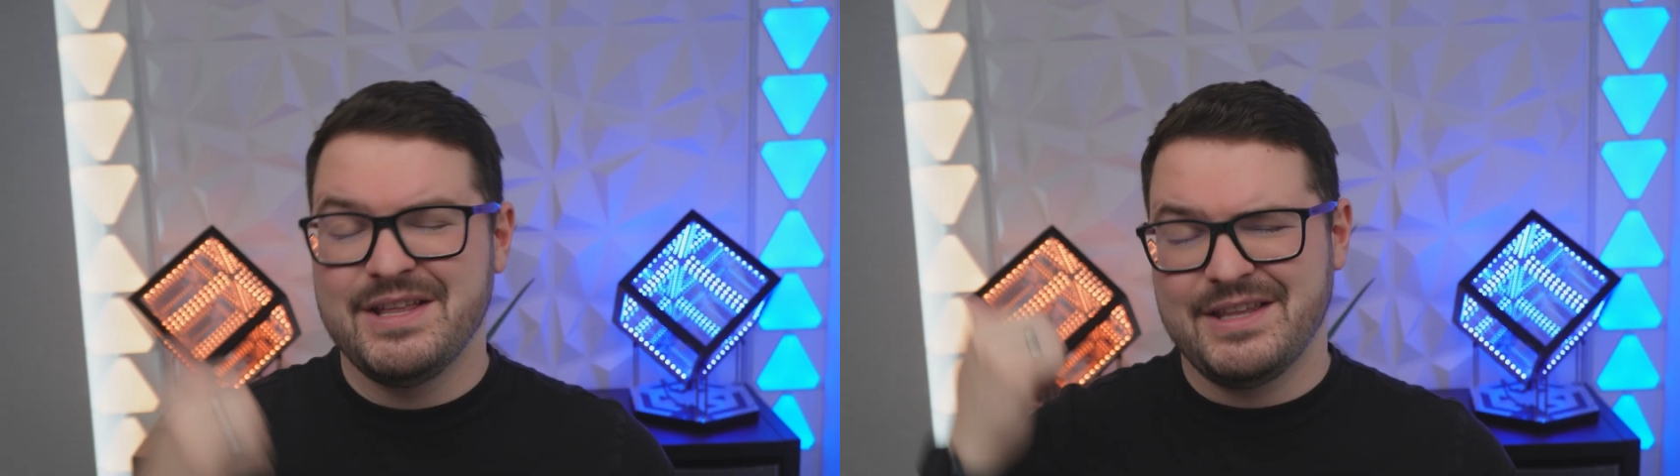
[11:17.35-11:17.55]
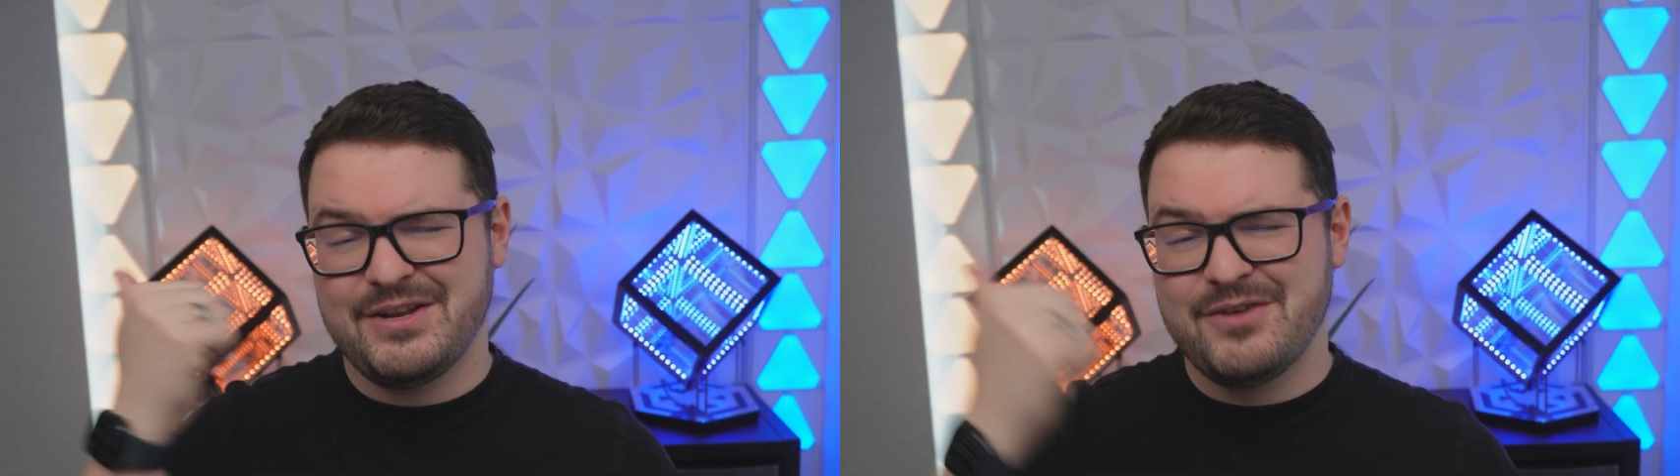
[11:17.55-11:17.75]

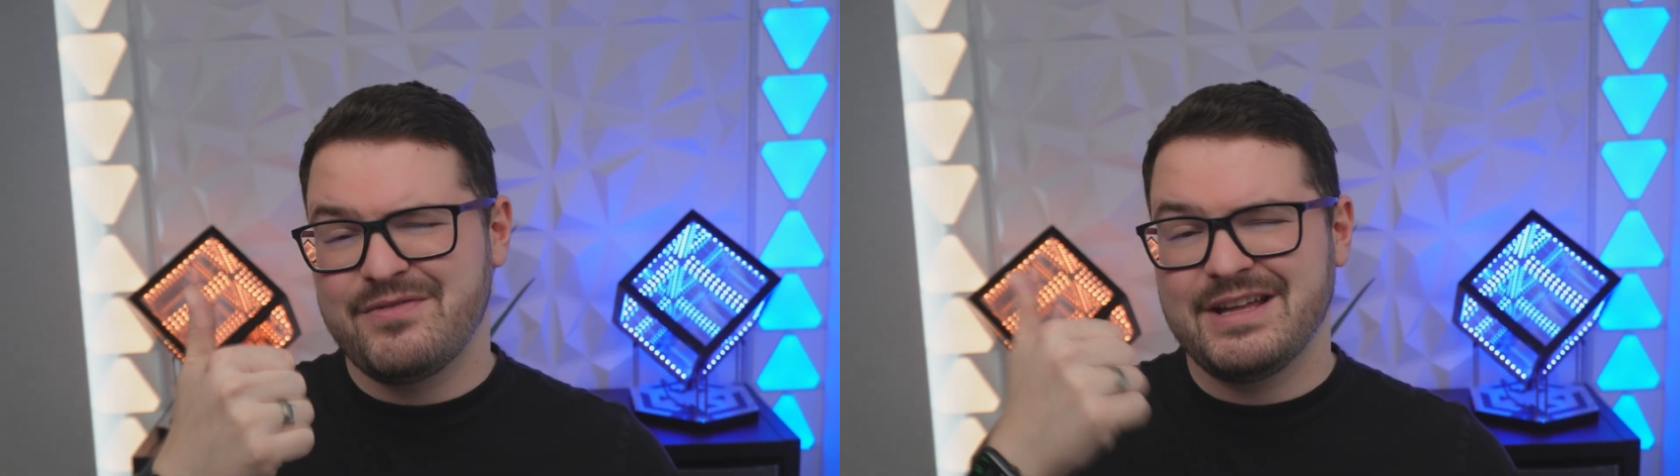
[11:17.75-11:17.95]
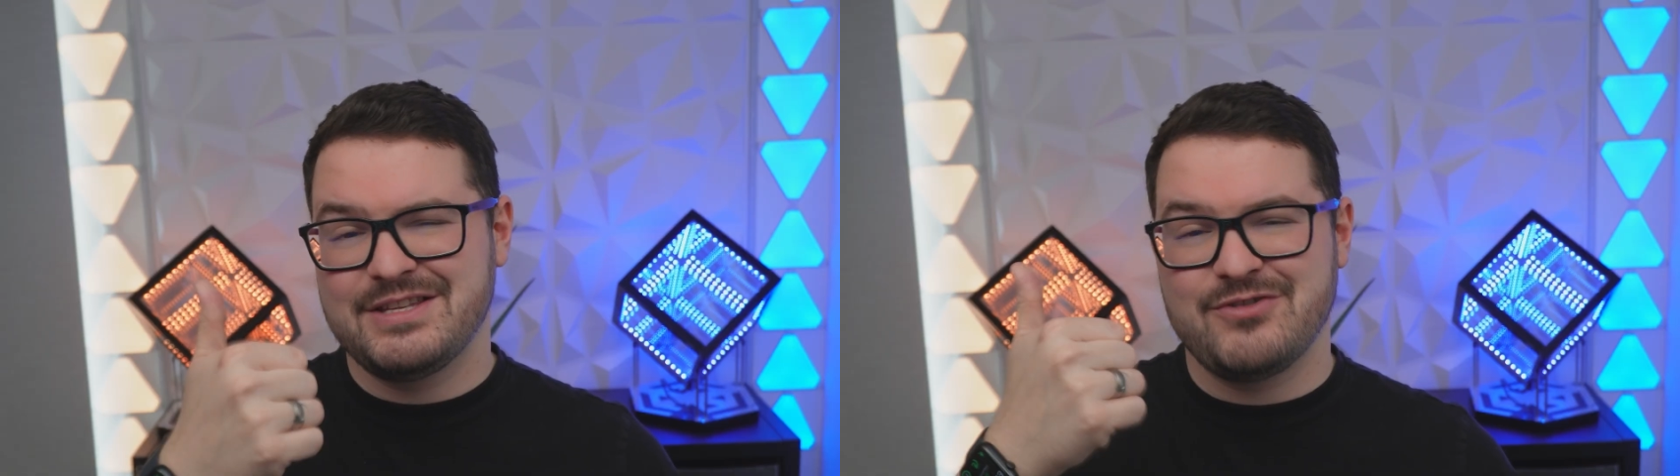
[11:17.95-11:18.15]
then don't
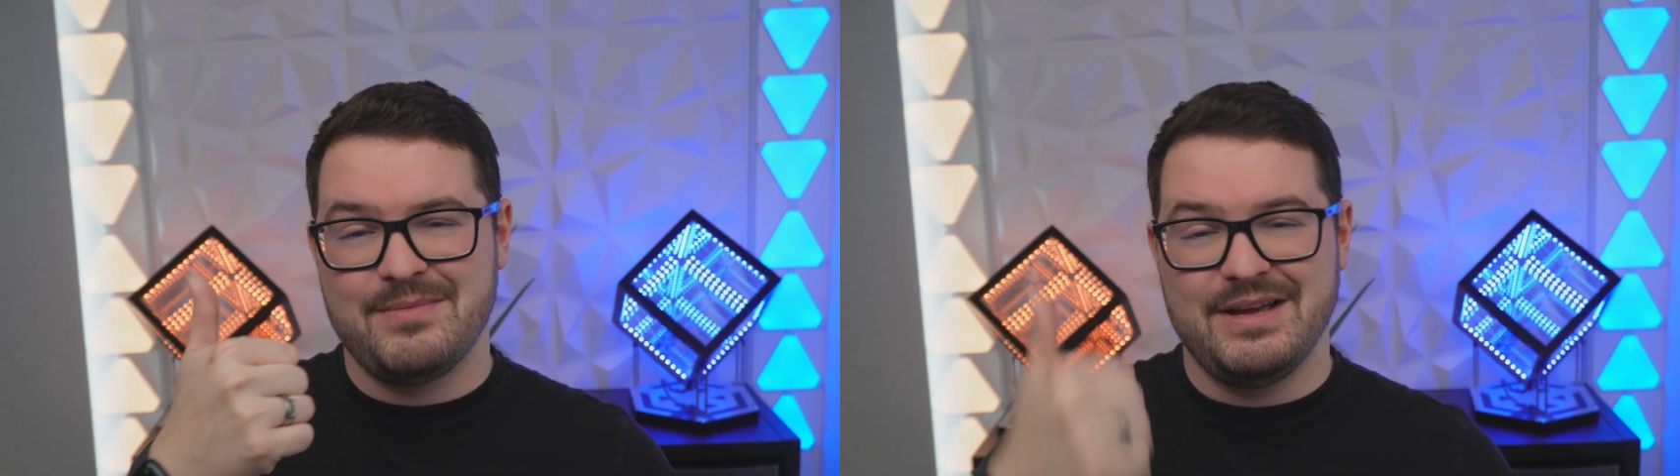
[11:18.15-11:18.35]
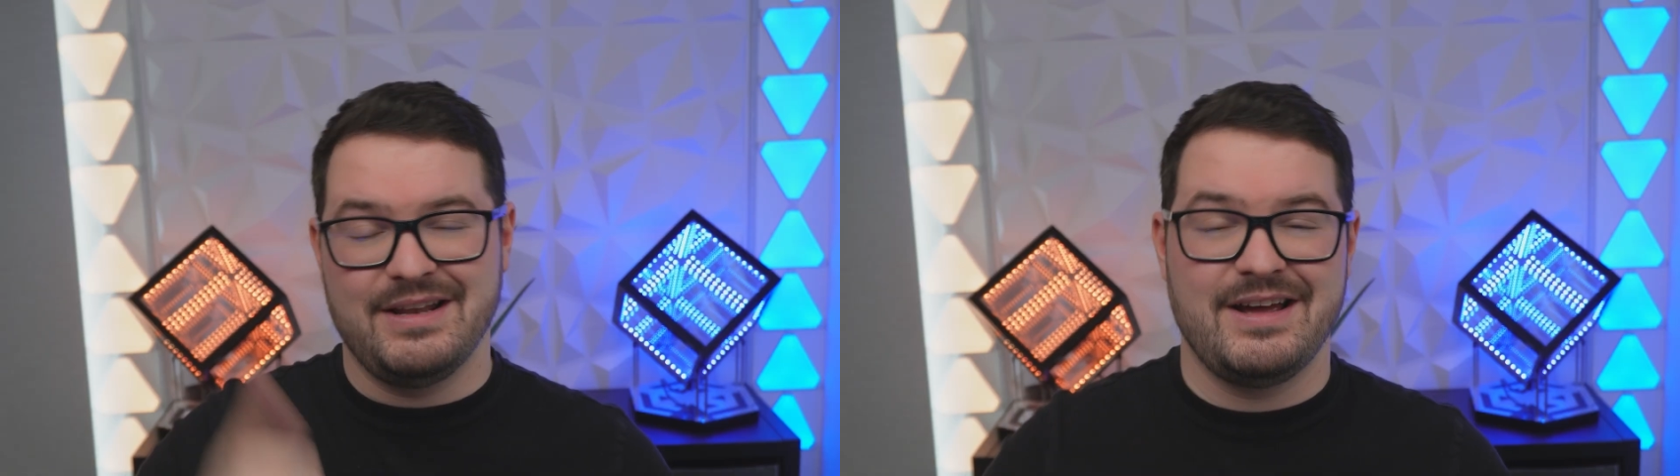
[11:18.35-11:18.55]
forget to drop me
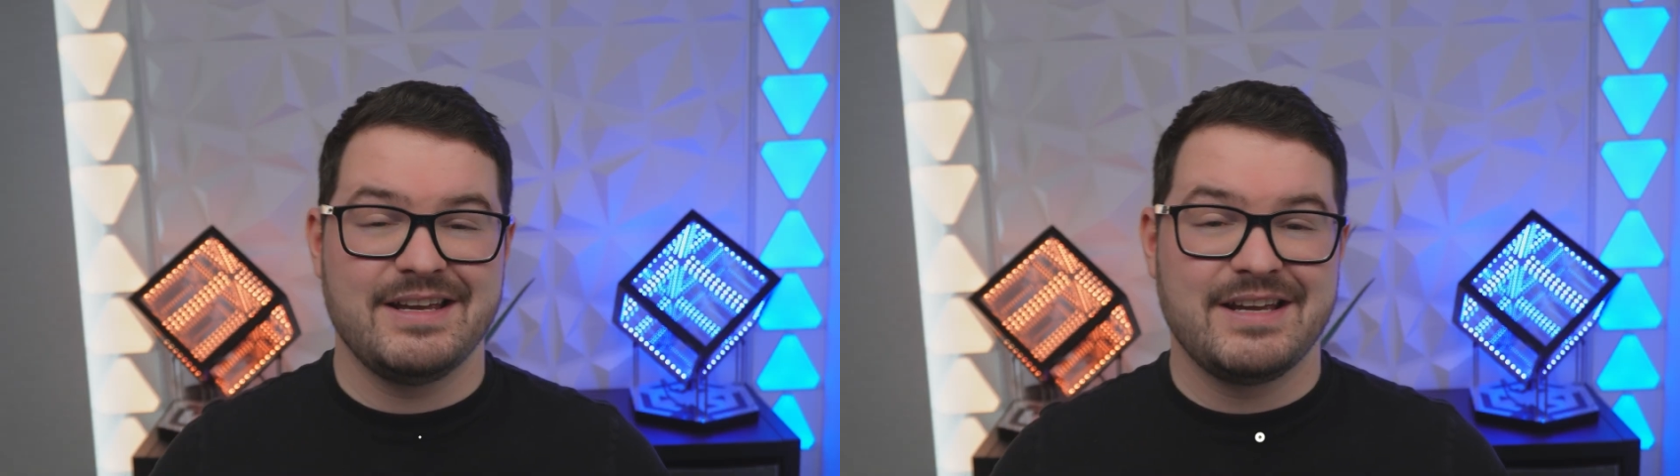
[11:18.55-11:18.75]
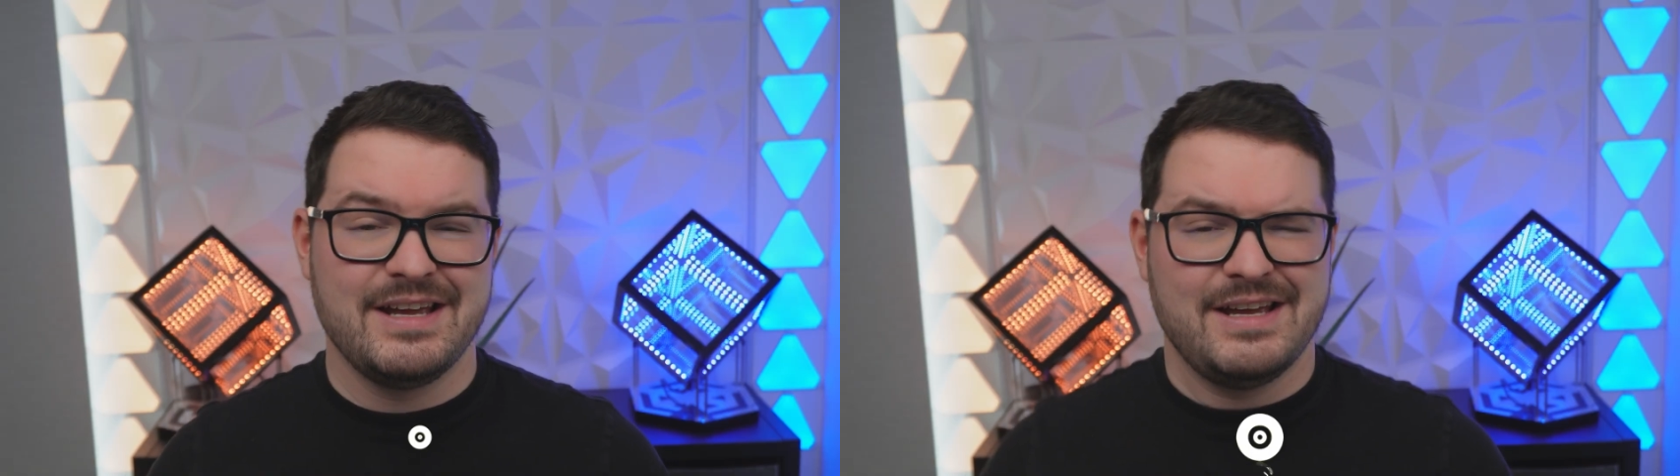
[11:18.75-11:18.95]
a like,